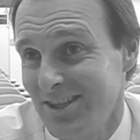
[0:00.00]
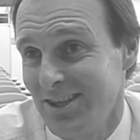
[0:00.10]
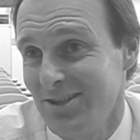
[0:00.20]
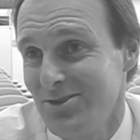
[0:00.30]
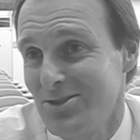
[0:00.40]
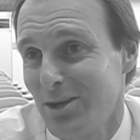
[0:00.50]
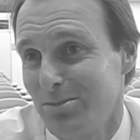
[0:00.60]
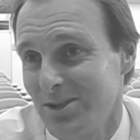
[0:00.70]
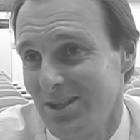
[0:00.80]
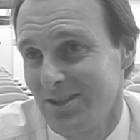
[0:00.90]
in
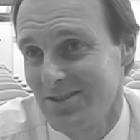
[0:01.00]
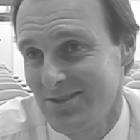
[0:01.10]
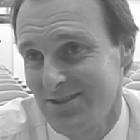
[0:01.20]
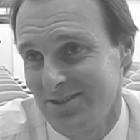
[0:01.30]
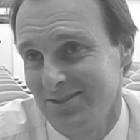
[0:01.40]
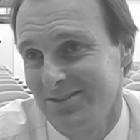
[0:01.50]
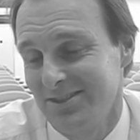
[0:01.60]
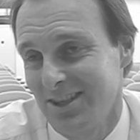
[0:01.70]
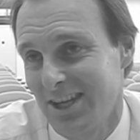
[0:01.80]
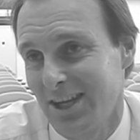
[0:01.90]
Japanese
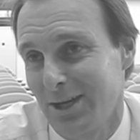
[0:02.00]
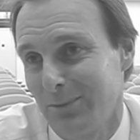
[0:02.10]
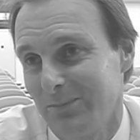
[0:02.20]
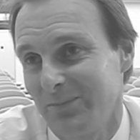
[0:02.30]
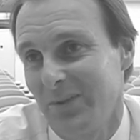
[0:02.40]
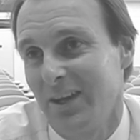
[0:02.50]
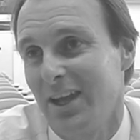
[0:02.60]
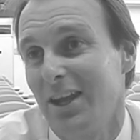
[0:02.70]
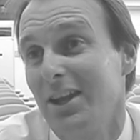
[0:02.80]
and